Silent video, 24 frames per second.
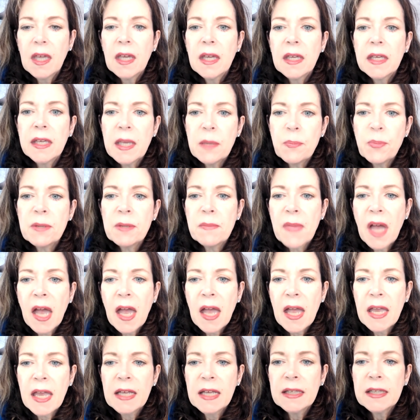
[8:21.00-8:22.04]
Keep in
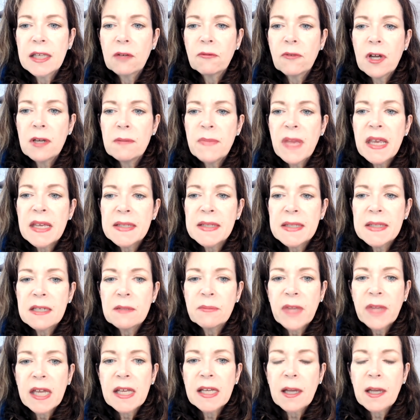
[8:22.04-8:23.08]
mind that what may seem
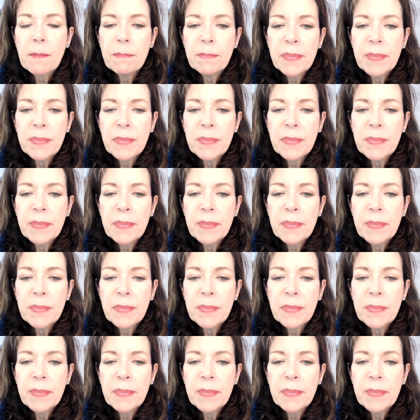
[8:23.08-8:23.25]
like a